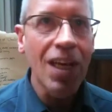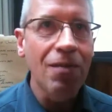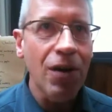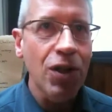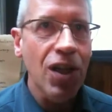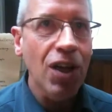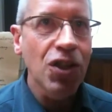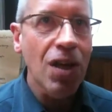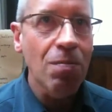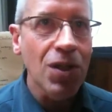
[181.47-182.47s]
it in very
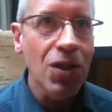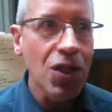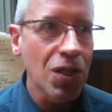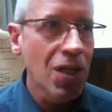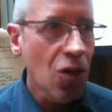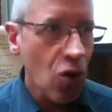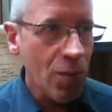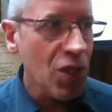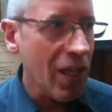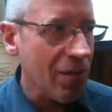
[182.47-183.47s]
large numbers, and
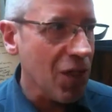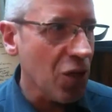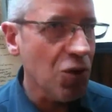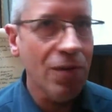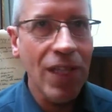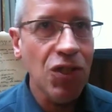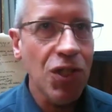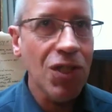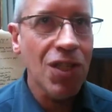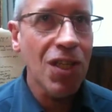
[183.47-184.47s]
almost every social
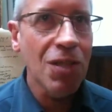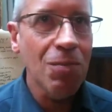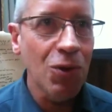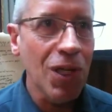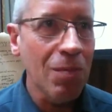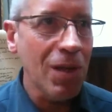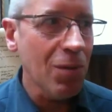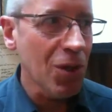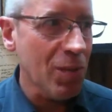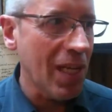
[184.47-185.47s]
venture that starts employing
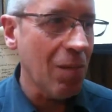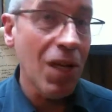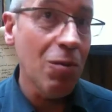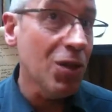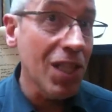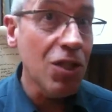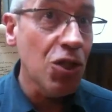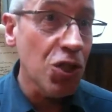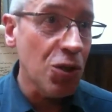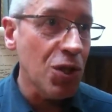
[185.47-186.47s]
people or spending money will need
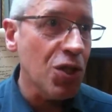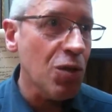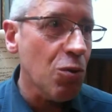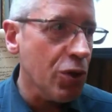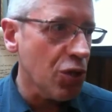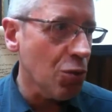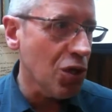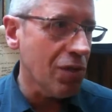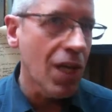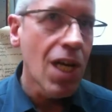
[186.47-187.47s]
insurance. So all
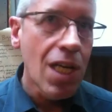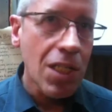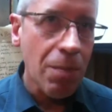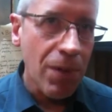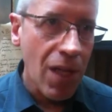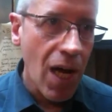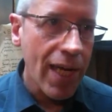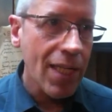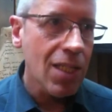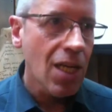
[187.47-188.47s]
sorts of
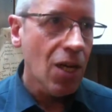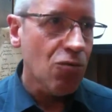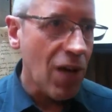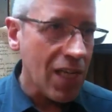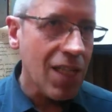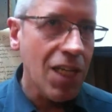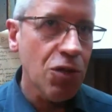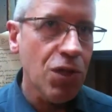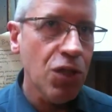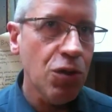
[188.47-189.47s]
supplies,
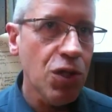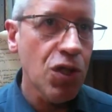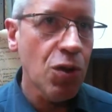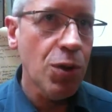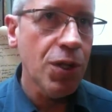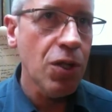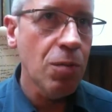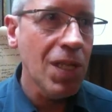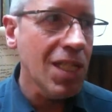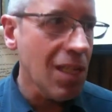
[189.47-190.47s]
regulatory issues and so on that
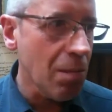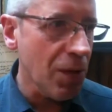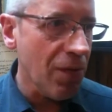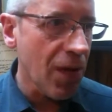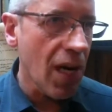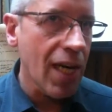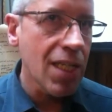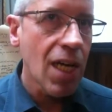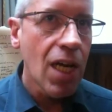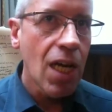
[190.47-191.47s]
could be simplified
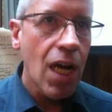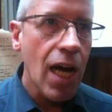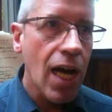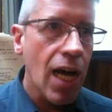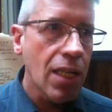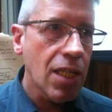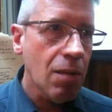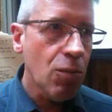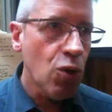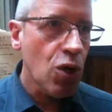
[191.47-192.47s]
and
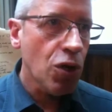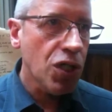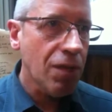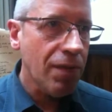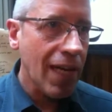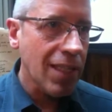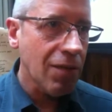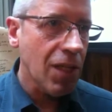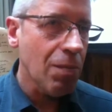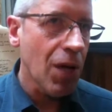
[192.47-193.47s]
done more cost
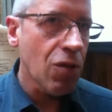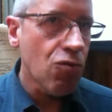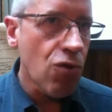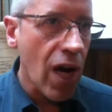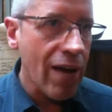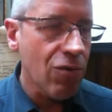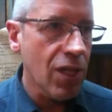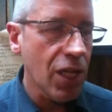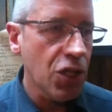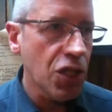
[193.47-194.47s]
effectively by the right
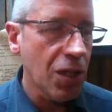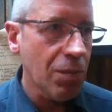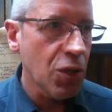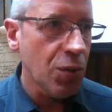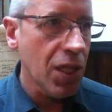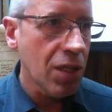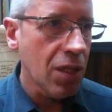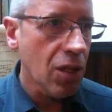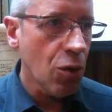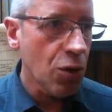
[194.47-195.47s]
relationship between
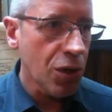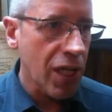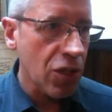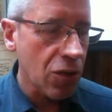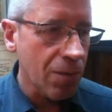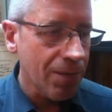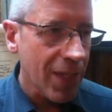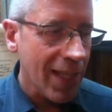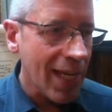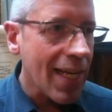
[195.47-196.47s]
local and national.
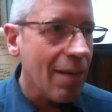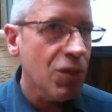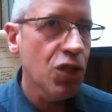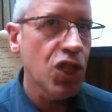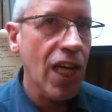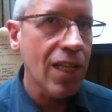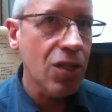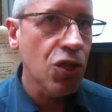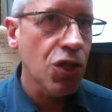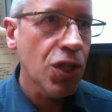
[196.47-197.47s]
Now here comes the
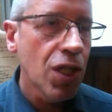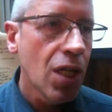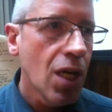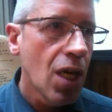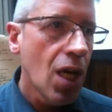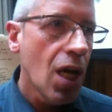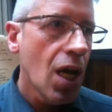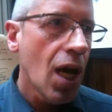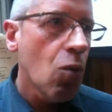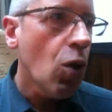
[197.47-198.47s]
challenge.
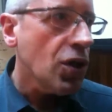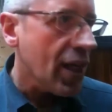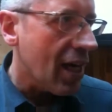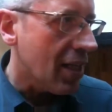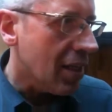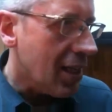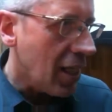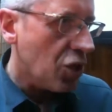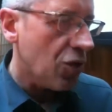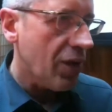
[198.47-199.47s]
What's the
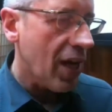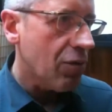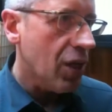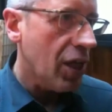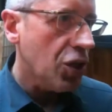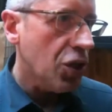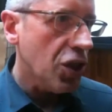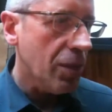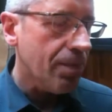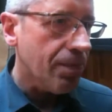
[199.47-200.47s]
nature of that
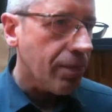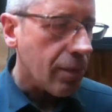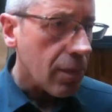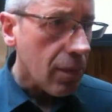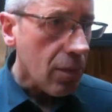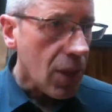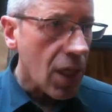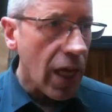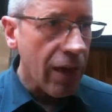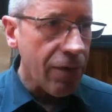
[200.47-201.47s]
relationship?
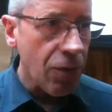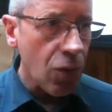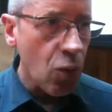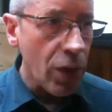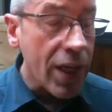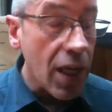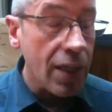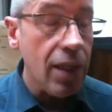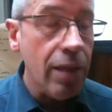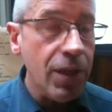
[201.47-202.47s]
If we at
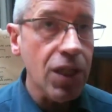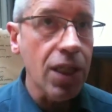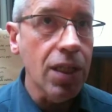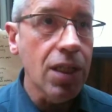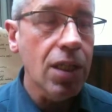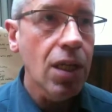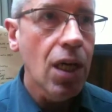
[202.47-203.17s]
Unltd